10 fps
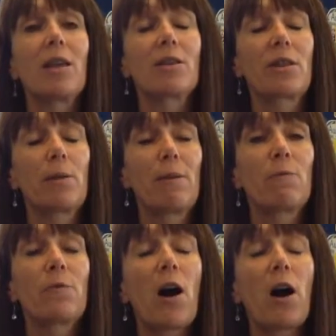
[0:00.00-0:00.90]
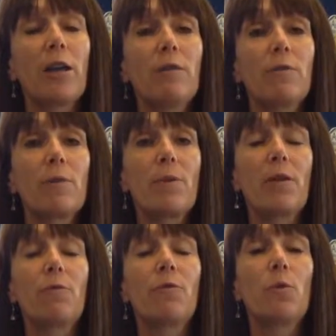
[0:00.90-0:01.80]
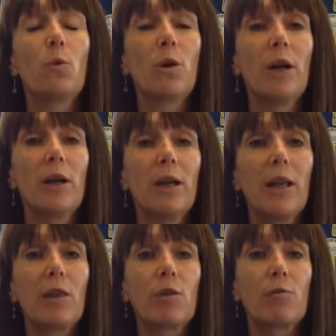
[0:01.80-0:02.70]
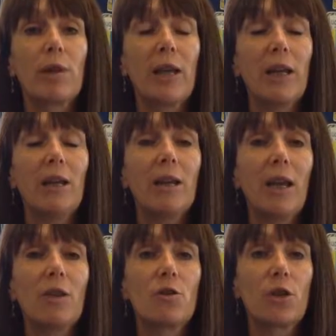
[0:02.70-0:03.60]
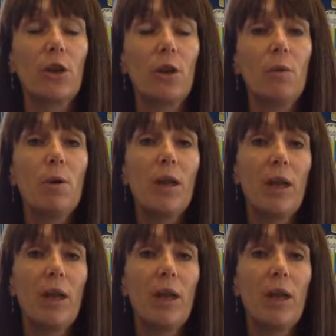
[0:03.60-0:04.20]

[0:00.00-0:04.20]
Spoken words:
So in 5, in 4, in 3, in 2,